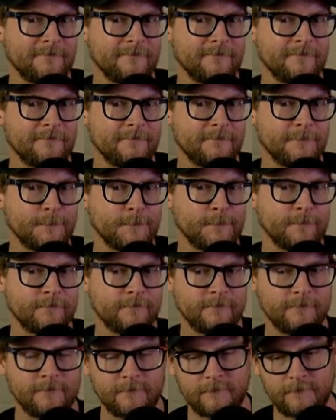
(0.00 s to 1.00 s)

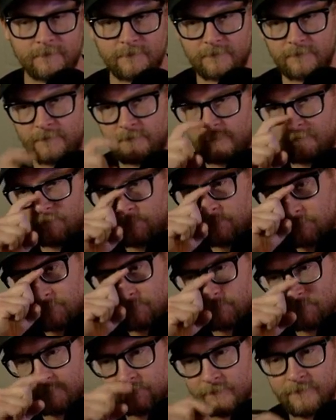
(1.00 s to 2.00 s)

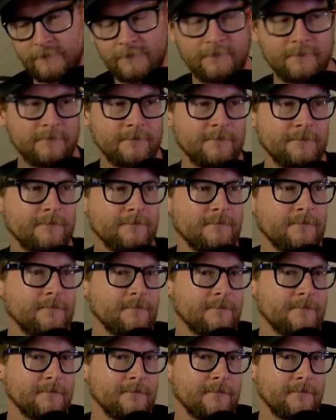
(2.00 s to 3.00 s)

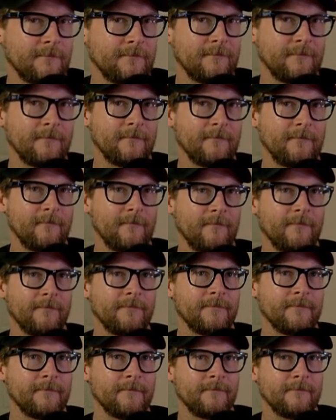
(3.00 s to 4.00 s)

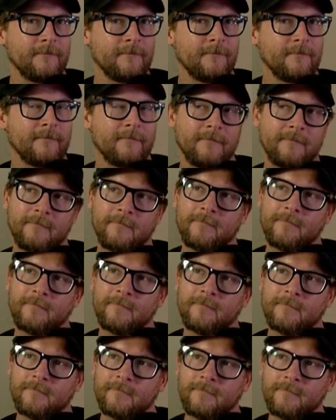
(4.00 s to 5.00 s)

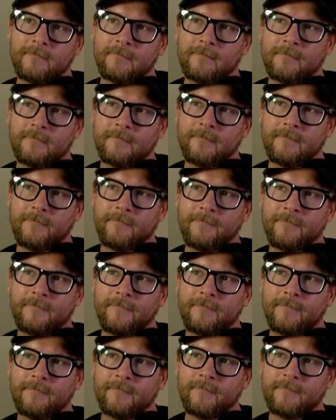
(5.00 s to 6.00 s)

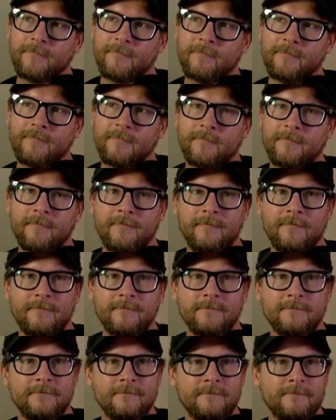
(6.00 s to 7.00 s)

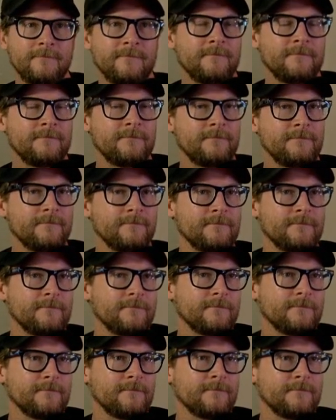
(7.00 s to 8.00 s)
This person isn't speaking.